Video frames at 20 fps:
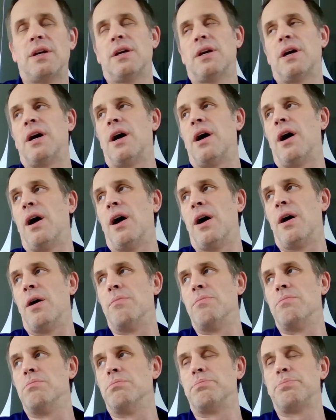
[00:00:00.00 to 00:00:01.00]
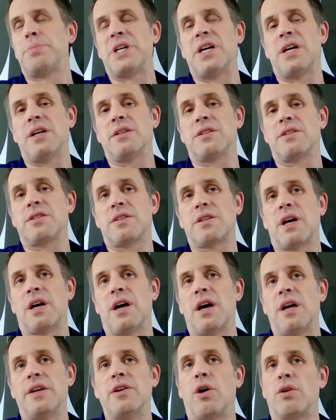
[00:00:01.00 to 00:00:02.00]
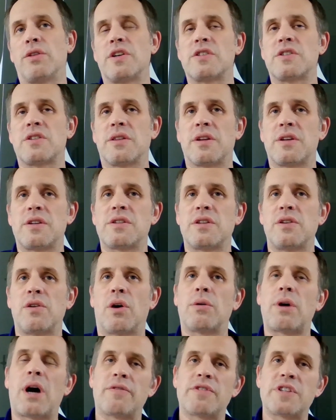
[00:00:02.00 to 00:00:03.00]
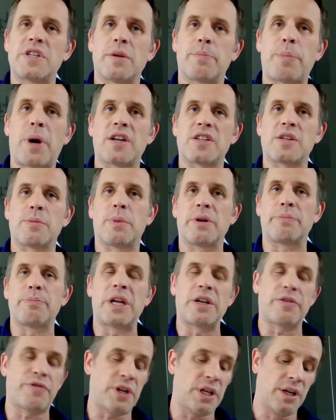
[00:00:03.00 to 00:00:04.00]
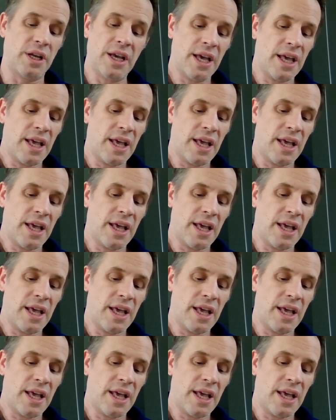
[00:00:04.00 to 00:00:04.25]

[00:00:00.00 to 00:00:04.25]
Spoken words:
But there's obviously a possible benefit.